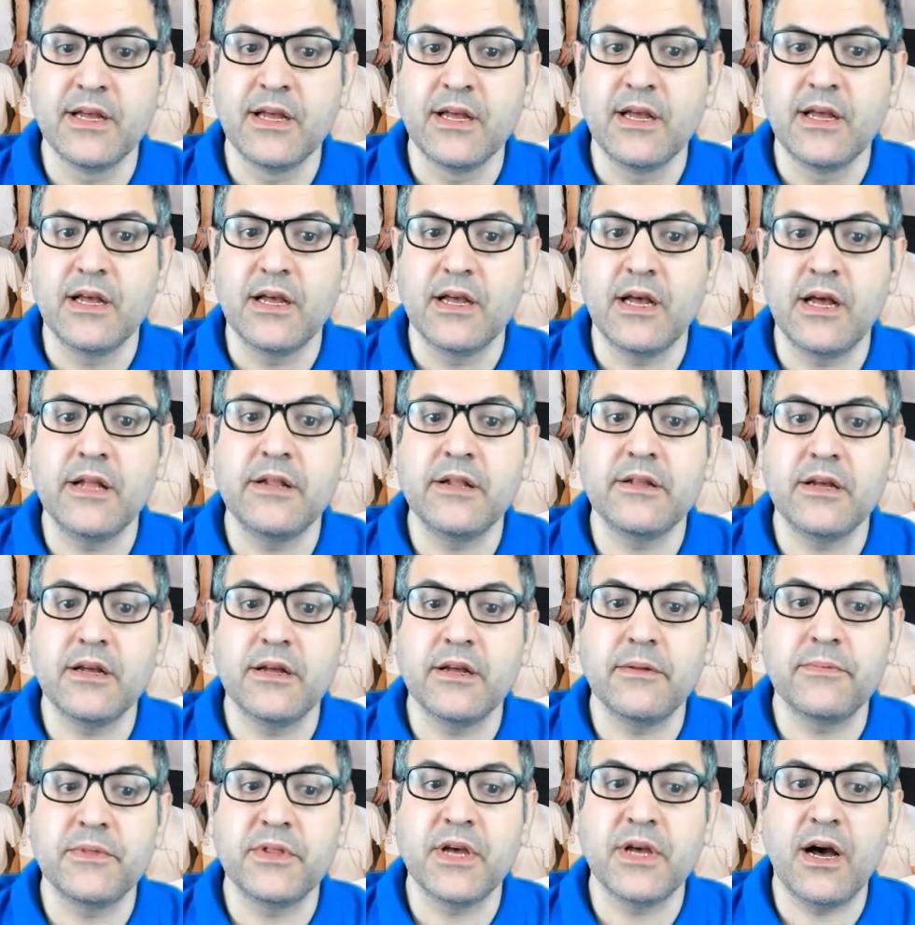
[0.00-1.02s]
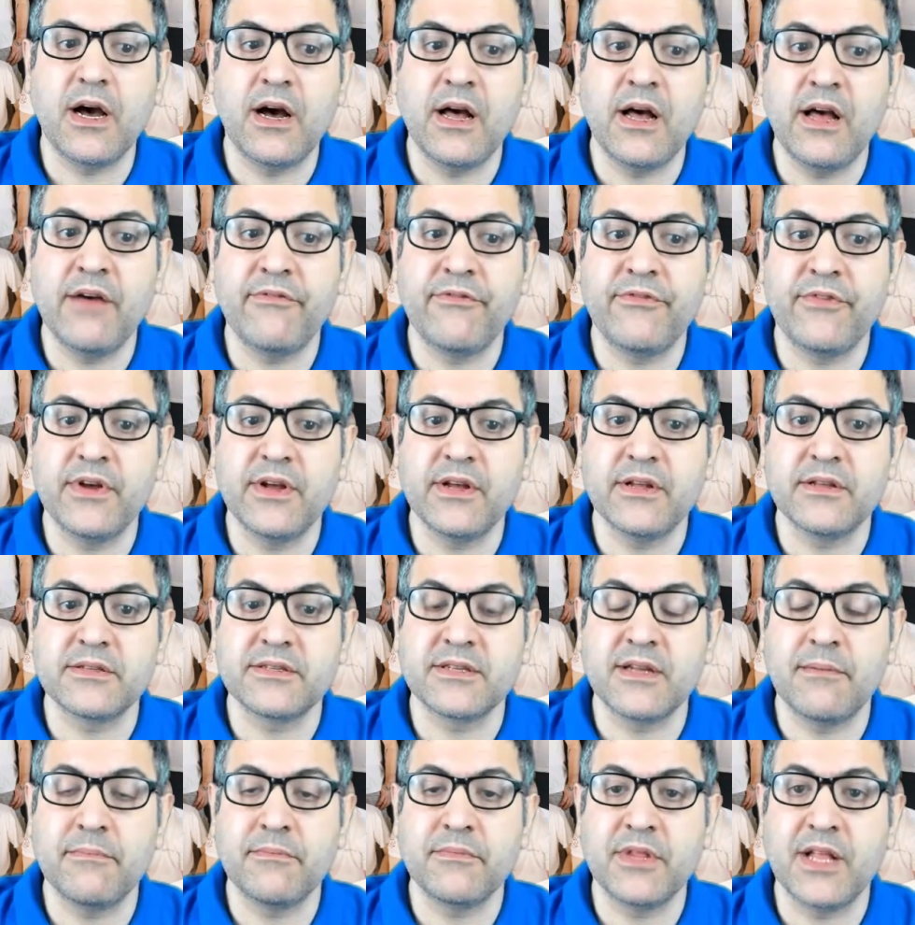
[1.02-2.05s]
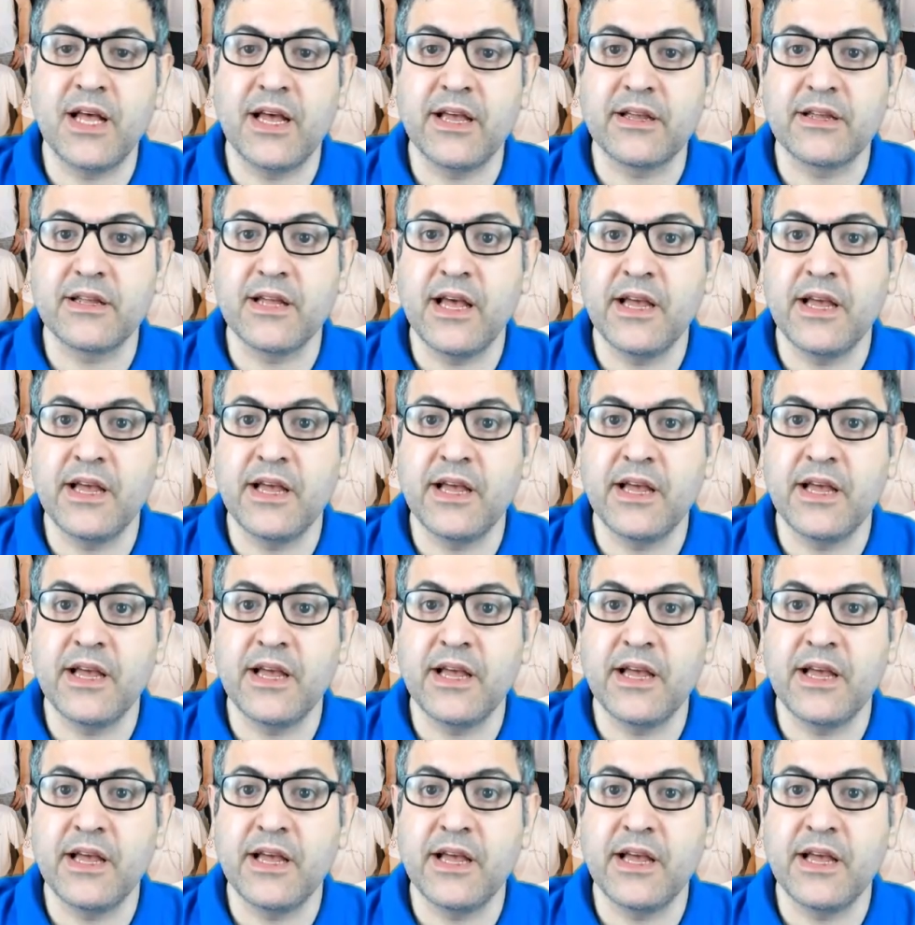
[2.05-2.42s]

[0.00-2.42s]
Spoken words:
And they have some like